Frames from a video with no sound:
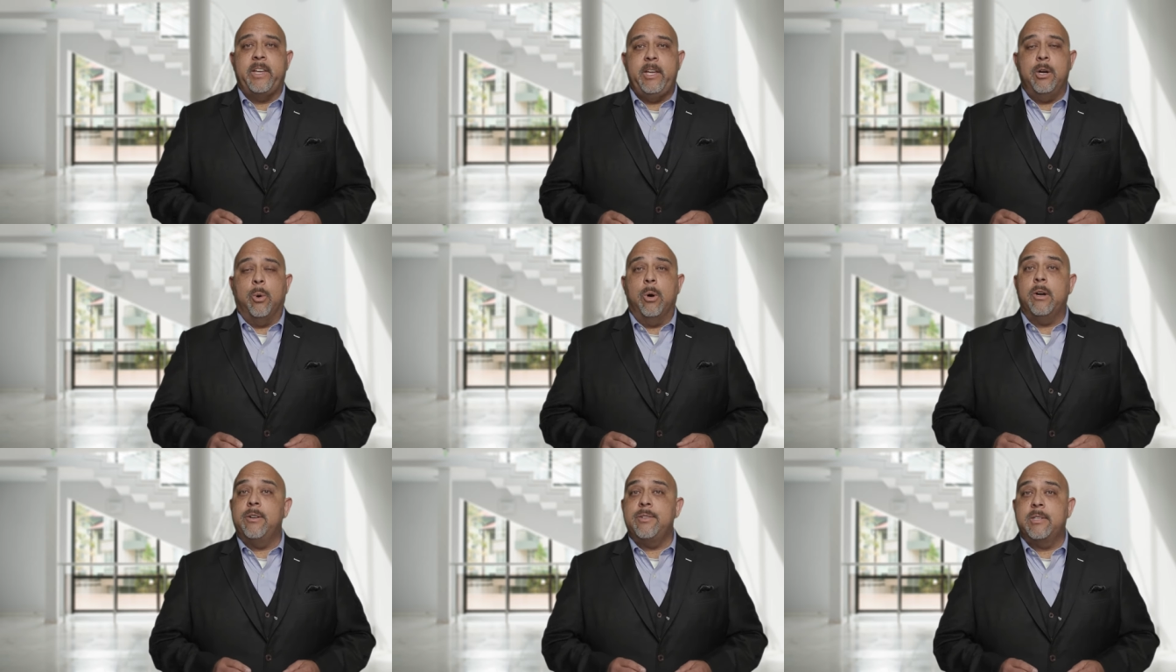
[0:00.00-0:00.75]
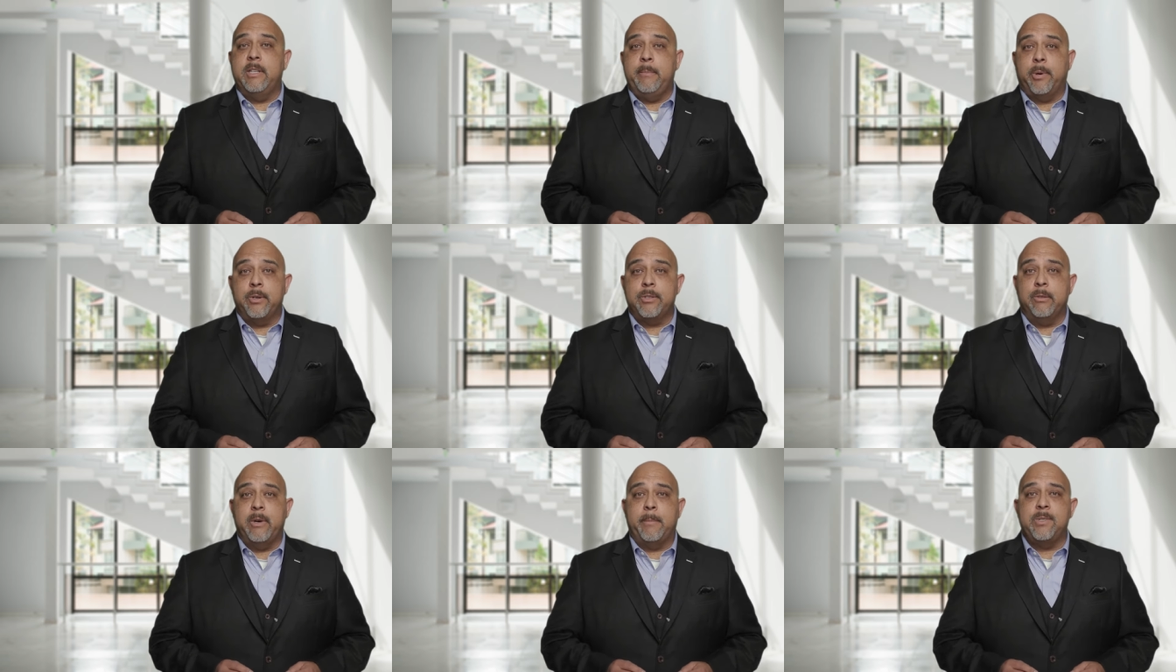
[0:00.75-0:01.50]
he orders the
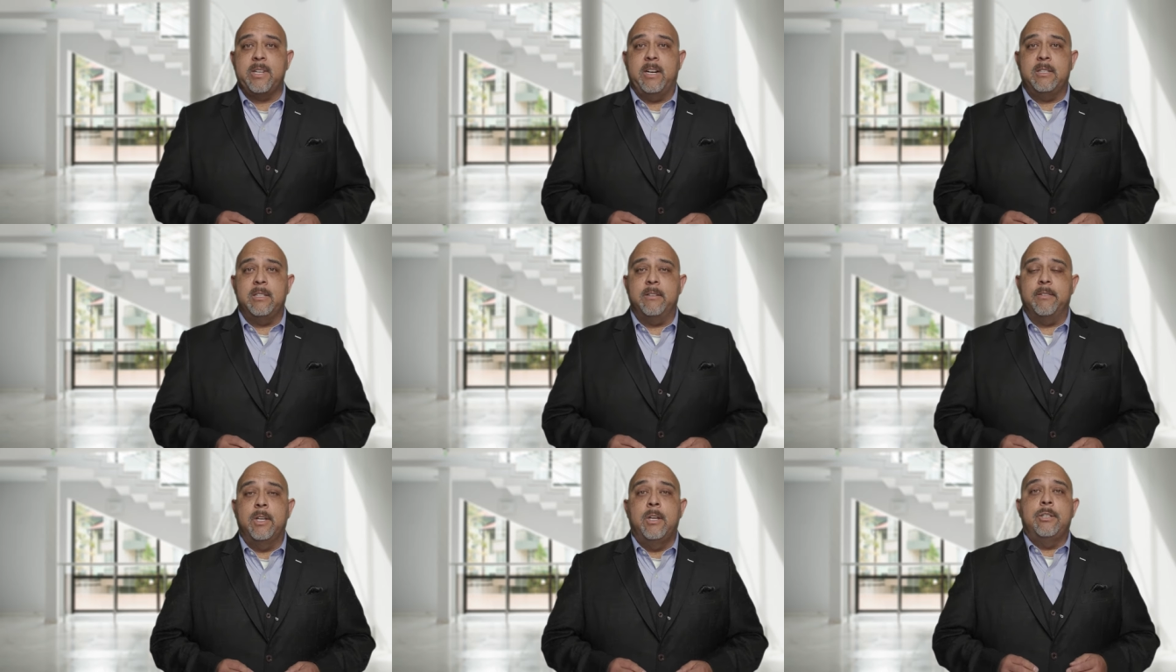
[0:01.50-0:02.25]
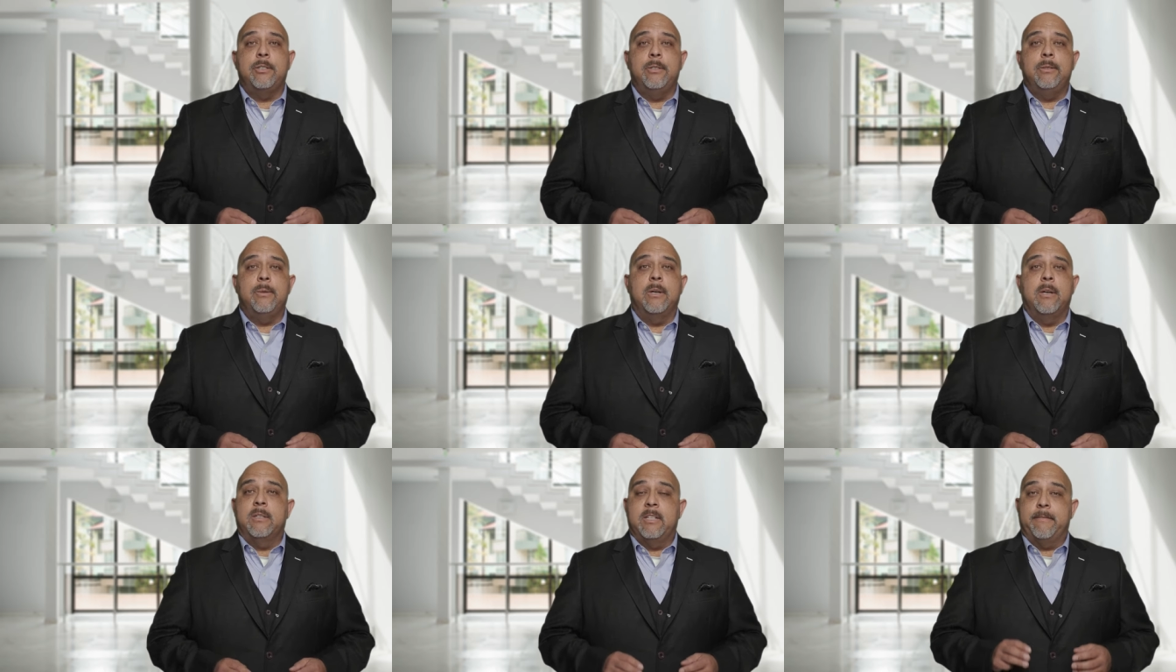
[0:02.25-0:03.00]
personal representative to
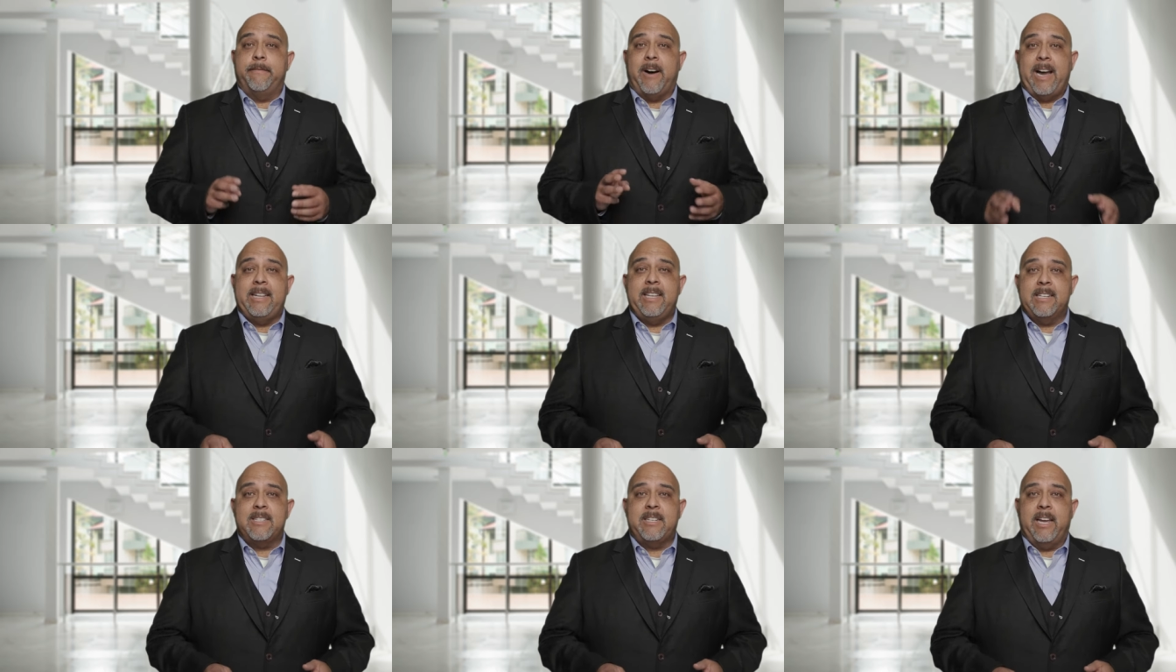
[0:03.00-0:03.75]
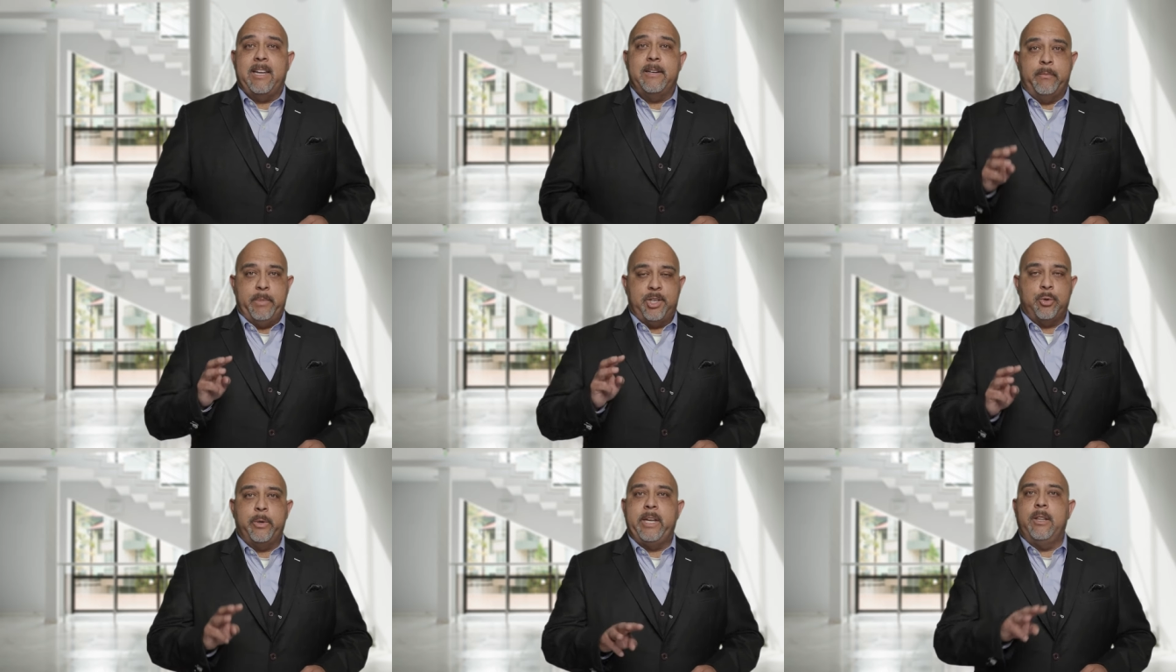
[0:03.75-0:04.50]
divide the estate
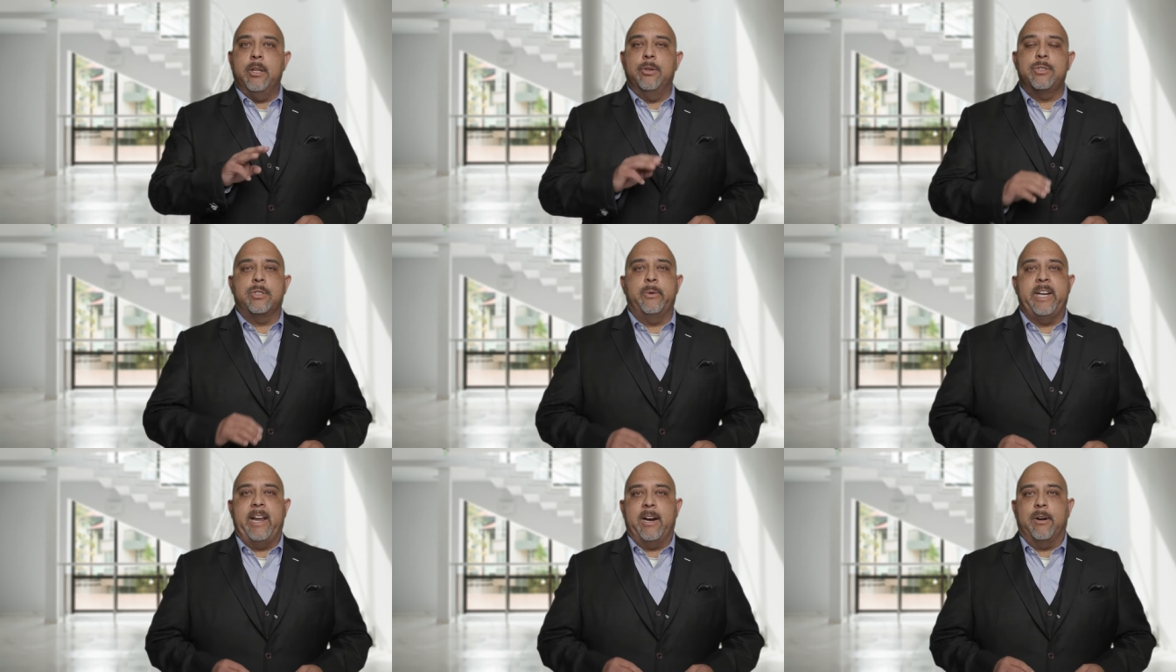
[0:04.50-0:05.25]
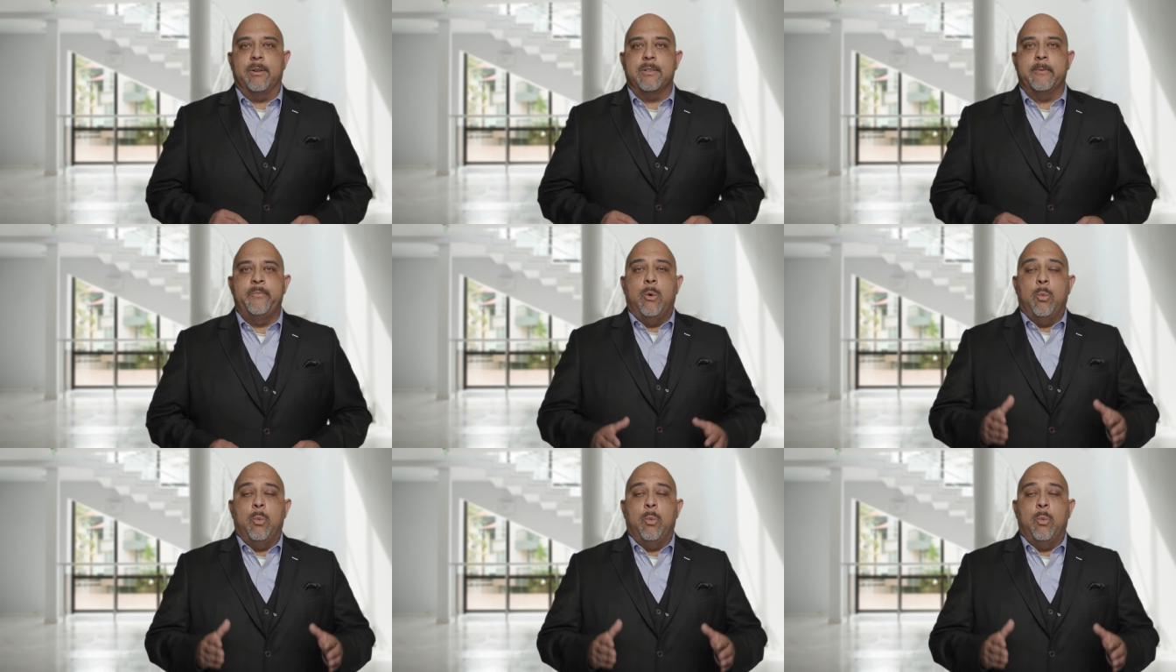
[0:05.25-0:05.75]
between those three heirs.